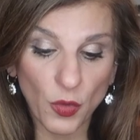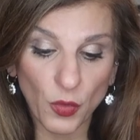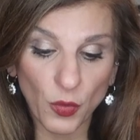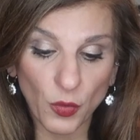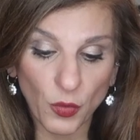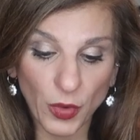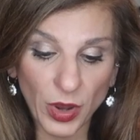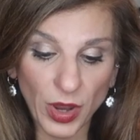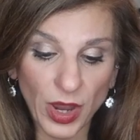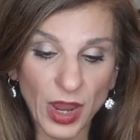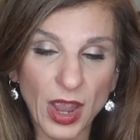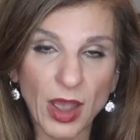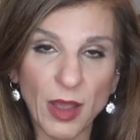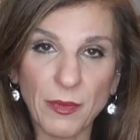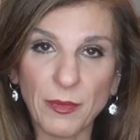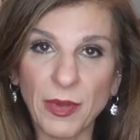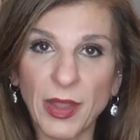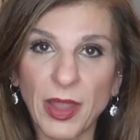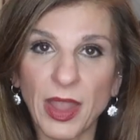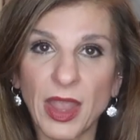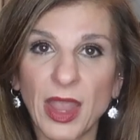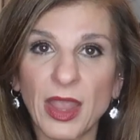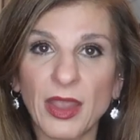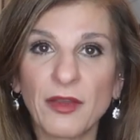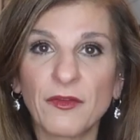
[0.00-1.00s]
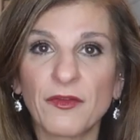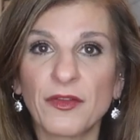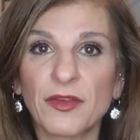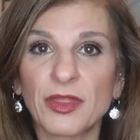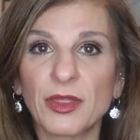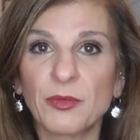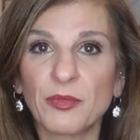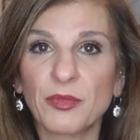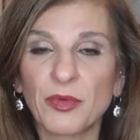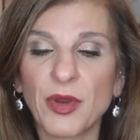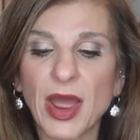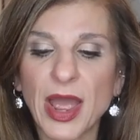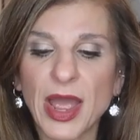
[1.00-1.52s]
we are paying for
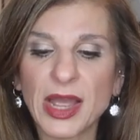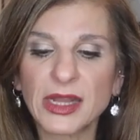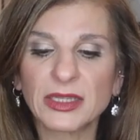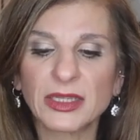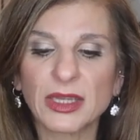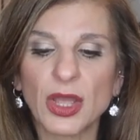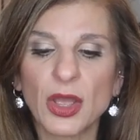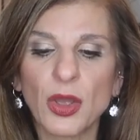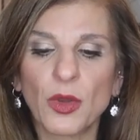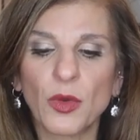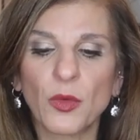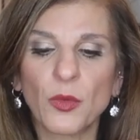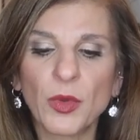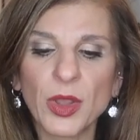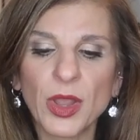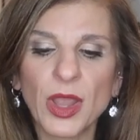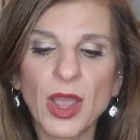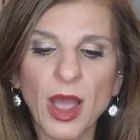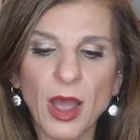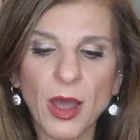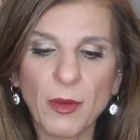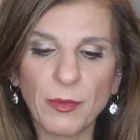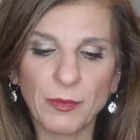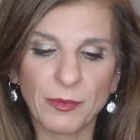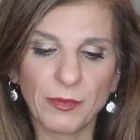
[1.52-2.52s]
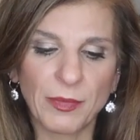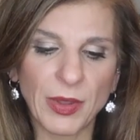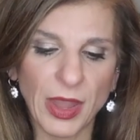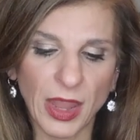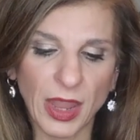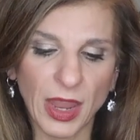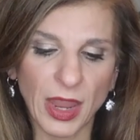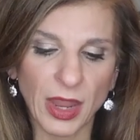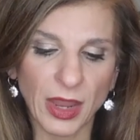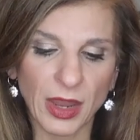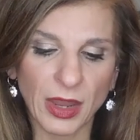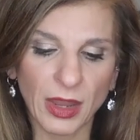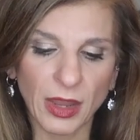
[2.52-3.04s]
the brand. We are
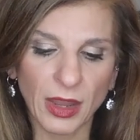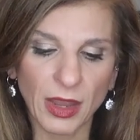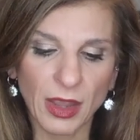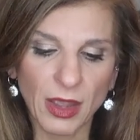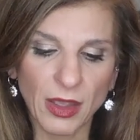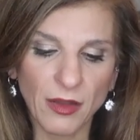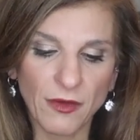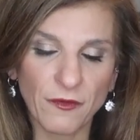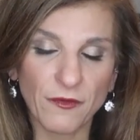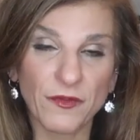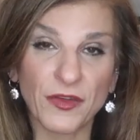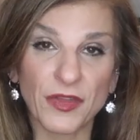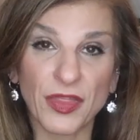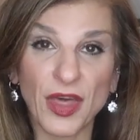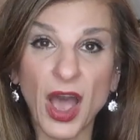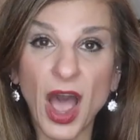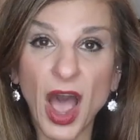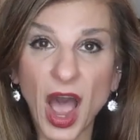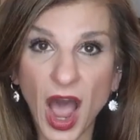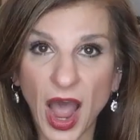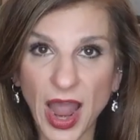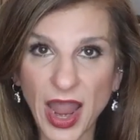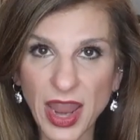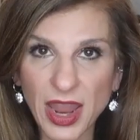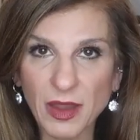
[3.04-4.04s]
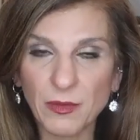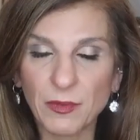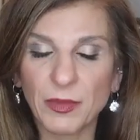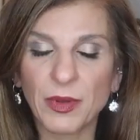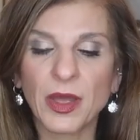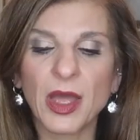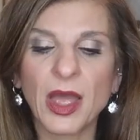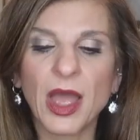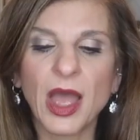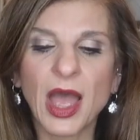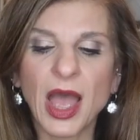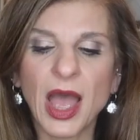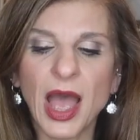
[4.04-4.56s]
paying for the hype.
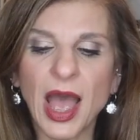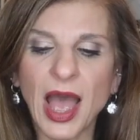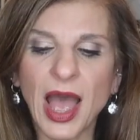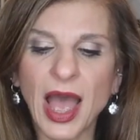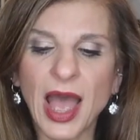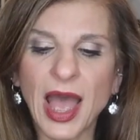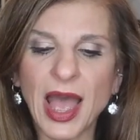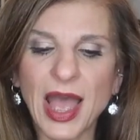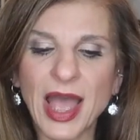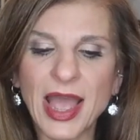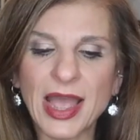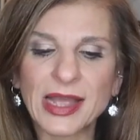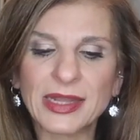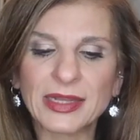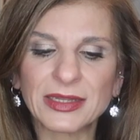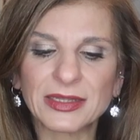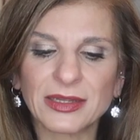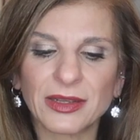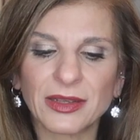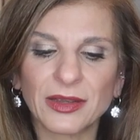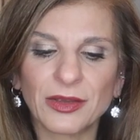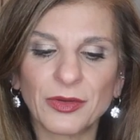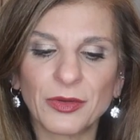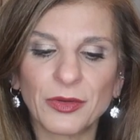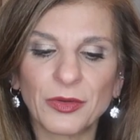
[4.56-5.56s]
And,